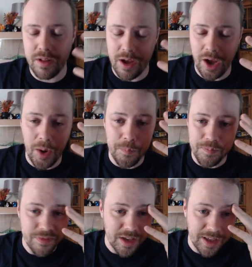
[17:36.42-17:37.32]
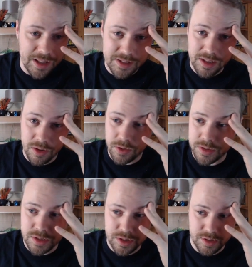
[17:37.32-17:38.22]
Um, Ikali de
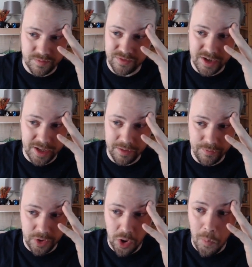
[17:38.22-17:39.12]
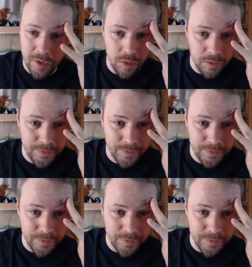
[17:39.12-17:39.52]
Lune's just fucking phenomenal.